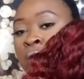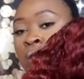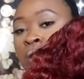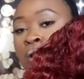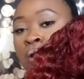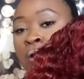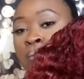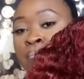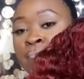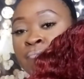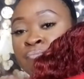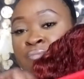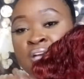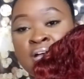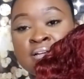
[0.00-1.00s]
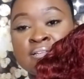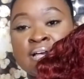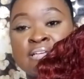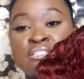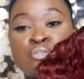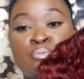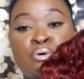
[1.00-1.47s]
I
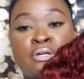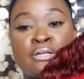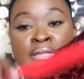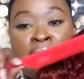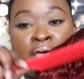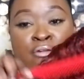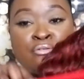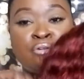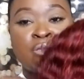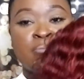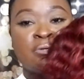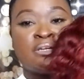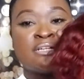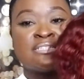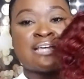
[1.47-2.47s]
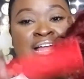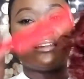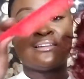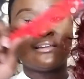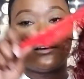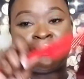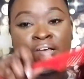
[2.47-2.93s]
like to put a lot on it because I
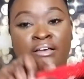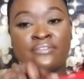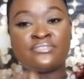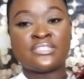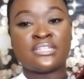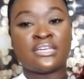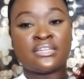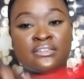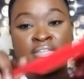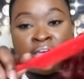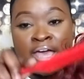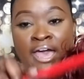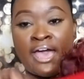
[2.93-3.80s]
love to get that